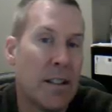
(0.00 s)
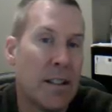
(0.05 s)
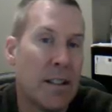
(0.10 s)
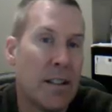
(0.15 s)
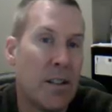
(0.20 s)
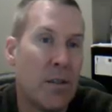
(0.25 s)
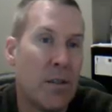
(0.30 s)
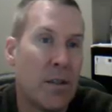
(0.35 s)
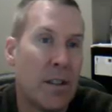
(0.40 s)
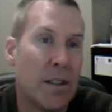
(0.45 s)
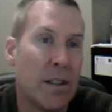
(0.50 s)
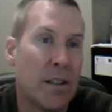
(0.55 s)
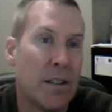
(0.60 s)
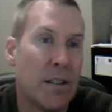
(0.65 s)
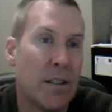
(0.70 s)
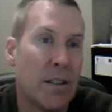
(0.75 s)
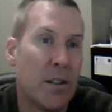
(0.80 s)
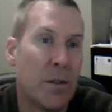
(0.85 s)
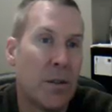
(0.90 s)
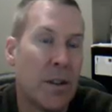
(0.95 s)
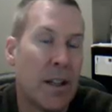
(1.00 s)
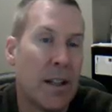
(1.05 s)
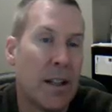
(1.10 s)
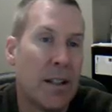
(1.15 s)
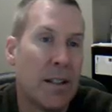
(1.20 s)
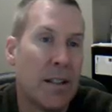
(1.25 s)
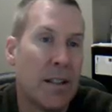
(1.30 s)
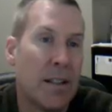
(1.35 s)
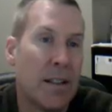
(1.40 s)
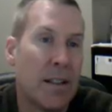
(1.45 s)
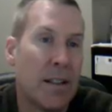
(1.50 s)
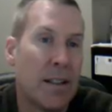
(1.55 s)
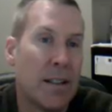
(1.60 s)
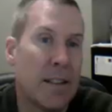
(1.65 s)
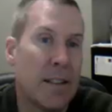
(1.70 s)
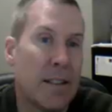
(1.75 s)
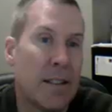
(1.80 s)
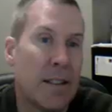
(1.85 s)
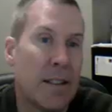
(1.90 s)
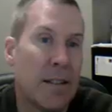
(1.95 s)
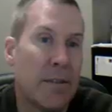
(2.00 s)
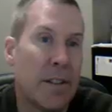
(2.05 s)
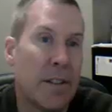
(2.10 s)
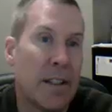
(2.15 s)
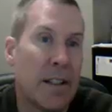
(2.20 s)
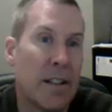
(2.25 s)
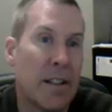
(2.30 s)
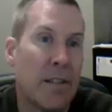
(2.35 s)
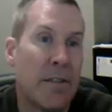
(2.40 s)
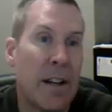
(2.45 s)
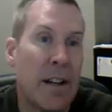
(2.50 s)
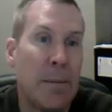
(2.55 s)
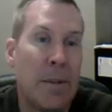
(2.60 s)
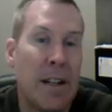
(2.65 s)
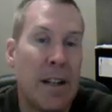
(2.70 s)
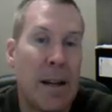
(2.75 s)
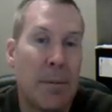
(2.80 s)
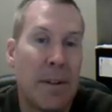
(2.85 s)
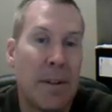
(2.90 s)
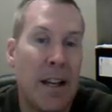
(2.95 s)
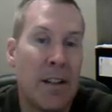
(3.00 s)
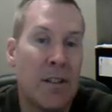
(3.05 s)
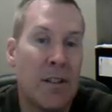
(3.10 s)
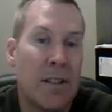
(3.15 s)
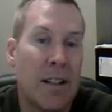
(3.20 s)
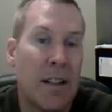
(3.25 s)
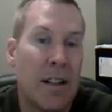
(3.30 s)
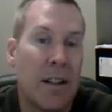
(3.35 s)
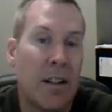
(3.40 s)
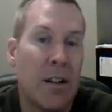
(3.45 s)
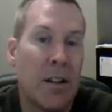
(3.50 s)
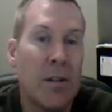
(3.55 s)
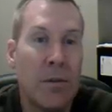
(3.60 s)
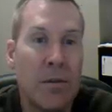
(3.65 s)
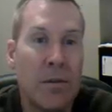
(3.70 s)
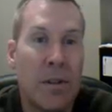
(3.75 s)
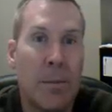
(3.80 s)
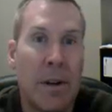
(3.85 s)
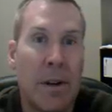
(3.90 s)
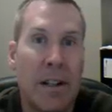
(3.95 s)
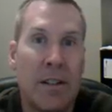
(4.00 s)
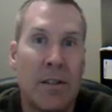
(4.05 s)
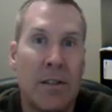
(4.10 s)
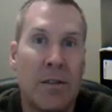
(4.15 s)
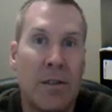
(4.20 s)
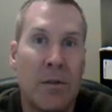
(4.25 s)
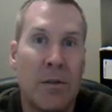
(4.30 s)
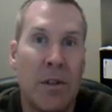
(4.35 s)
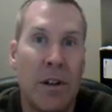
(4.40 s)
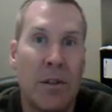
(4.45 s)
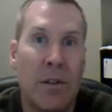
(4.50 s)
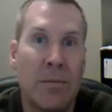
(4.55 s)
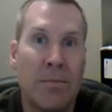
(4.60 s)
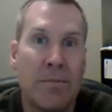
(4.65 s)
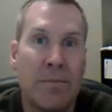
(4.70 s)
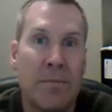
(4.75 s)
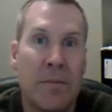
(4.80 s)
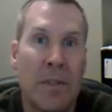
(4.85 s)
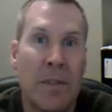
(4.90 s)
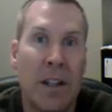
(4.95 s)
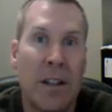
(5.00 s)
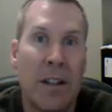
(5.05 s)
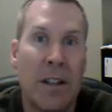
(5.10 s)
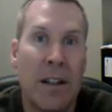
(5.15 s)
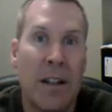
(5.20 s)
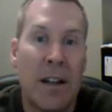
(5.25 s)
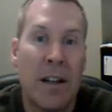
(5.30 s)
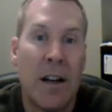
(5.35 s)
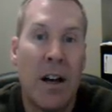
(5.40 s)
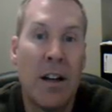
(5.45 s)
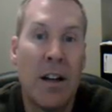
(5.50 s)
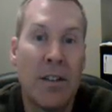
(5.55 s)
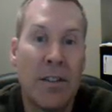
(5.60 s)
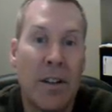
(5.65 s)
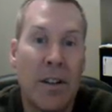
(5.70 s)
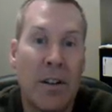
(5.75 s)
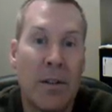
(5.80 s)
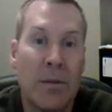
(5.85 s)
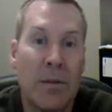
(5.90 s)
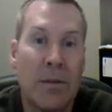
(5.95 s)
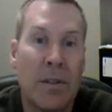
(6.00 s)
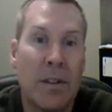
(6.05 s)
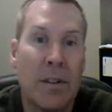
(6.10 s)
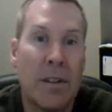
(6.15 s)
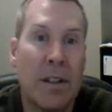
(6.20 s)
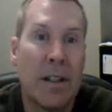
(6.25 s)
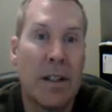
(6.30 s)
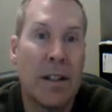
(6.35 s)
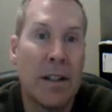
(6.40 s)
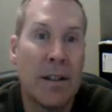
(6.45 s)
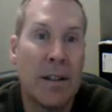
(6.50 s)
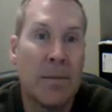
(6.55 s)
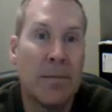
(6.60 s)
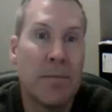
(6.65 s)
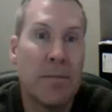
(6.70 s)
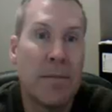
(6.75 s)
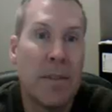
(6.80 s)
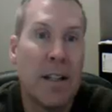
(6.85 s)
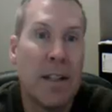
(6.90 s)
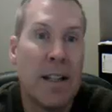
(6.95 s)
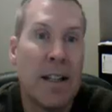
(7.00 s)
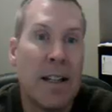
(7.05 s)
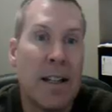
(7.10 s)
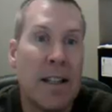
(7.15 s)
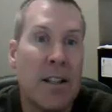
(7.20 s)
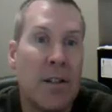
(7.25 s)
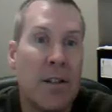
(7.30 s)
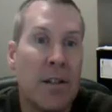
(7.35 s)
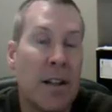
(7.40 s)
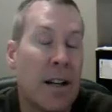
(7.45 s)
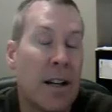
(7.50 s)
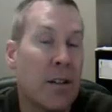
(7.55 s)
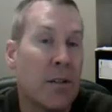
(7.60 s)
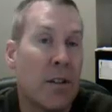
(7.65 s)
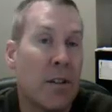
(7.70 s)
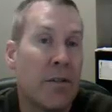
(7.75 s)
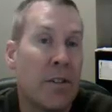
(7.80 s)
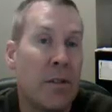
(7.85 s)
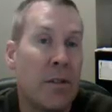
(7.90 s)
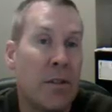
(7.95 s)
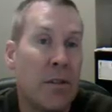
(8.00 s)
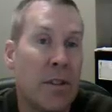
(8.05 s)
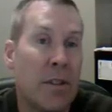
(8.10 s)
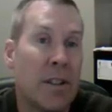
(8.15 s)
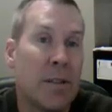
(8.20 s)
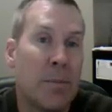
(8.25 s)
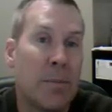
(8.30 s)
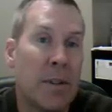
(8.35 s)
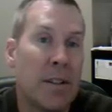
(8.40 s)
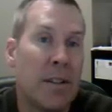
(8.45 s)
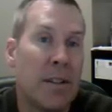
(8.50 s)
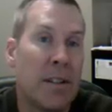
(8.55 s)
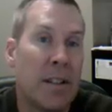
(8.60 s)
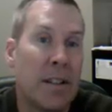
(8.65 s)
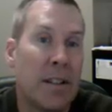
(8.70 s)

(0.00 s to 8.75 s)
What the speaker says: you can go ahead and fill out a 5-minute application to get a loan to buy your new home. Also, I don't know if you knew this, but